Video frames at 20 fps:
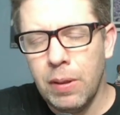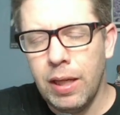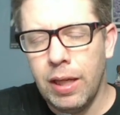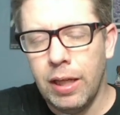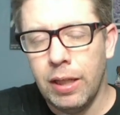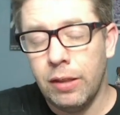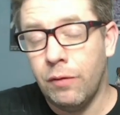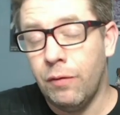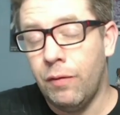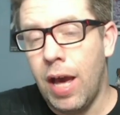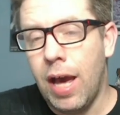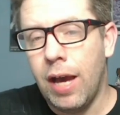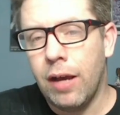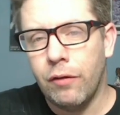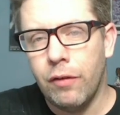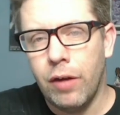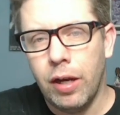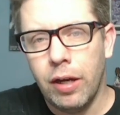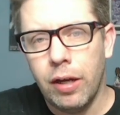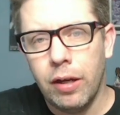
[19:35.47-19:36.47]
It's
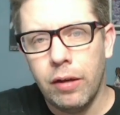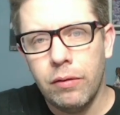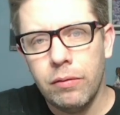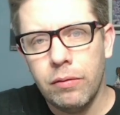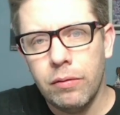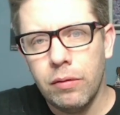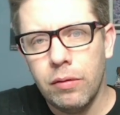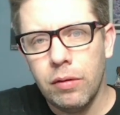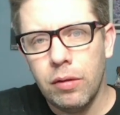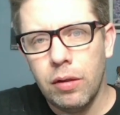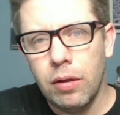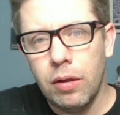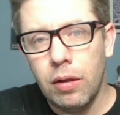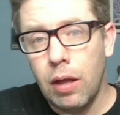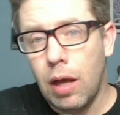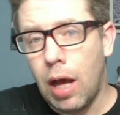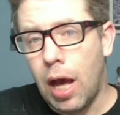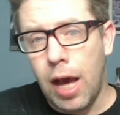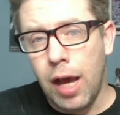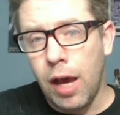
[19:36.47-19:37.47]
fact right now.
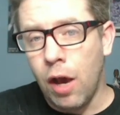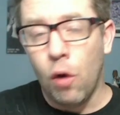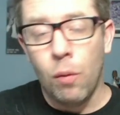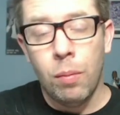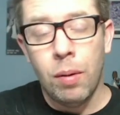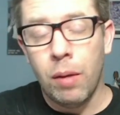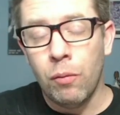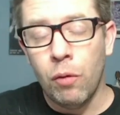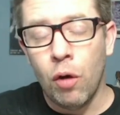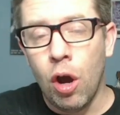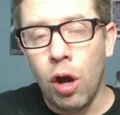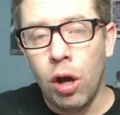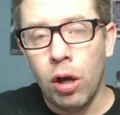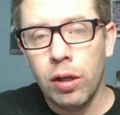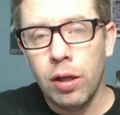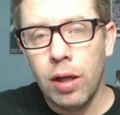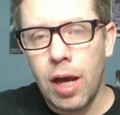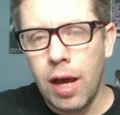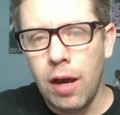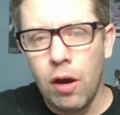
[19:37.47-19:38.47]
I hope I'm
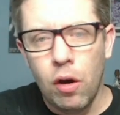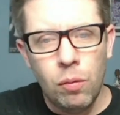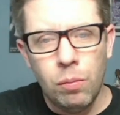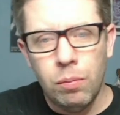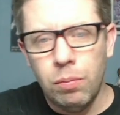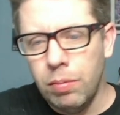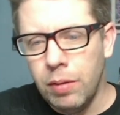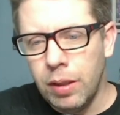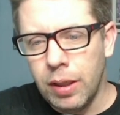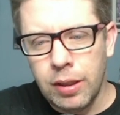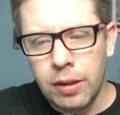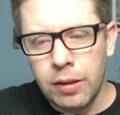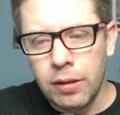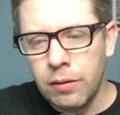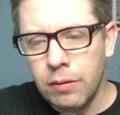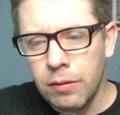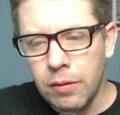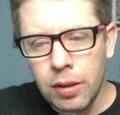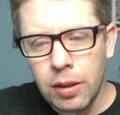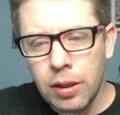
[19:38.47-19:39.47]
wrong. I hope
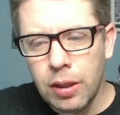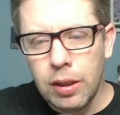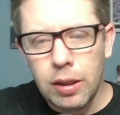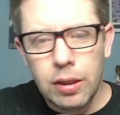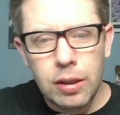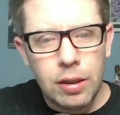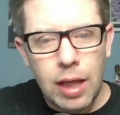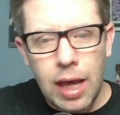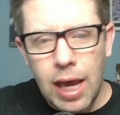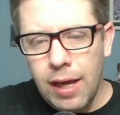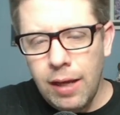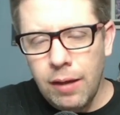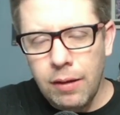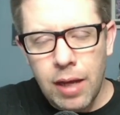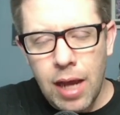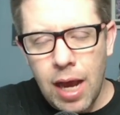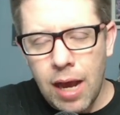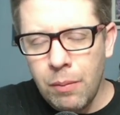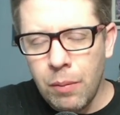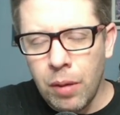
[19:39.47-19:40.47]
in
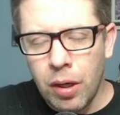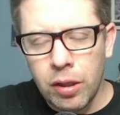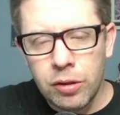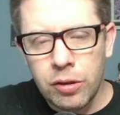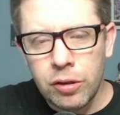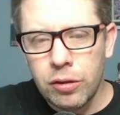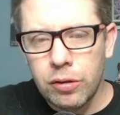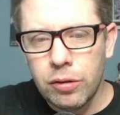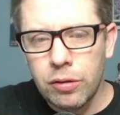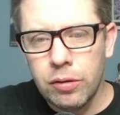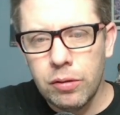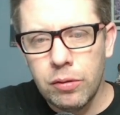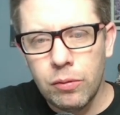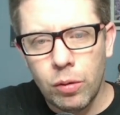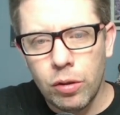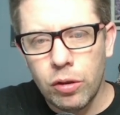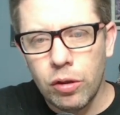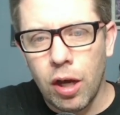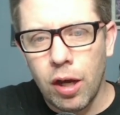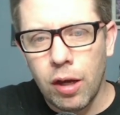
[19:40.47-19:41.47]
8-9 months
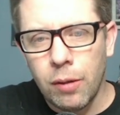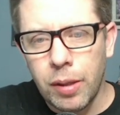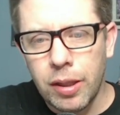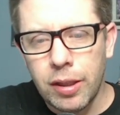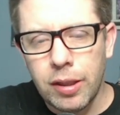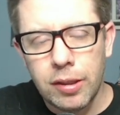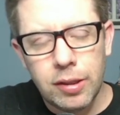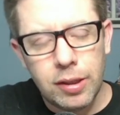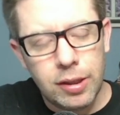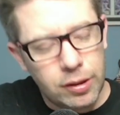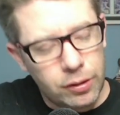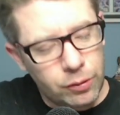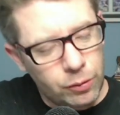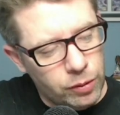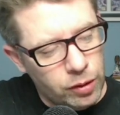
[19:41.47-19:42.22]
we're talking about the season.